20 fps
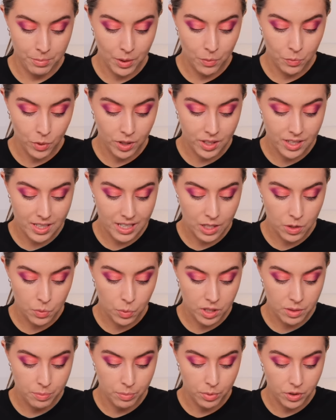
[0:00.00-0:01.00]
But once this
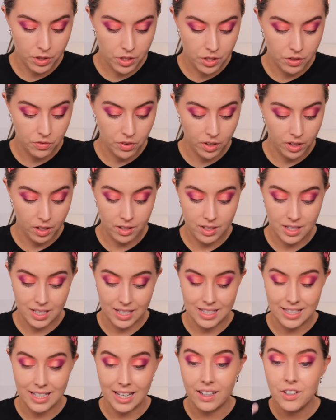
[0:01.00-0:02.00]
was brought to Vinod's
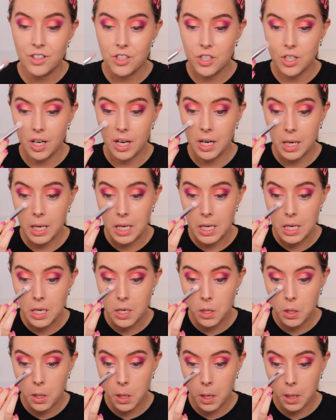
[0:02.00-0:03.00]
attention, he
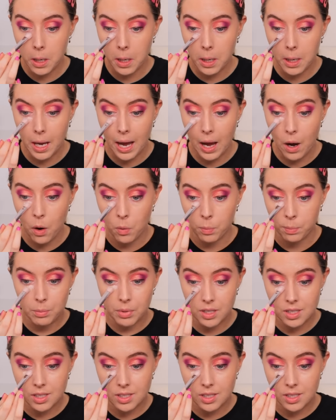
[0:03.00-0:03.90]
couldn't help but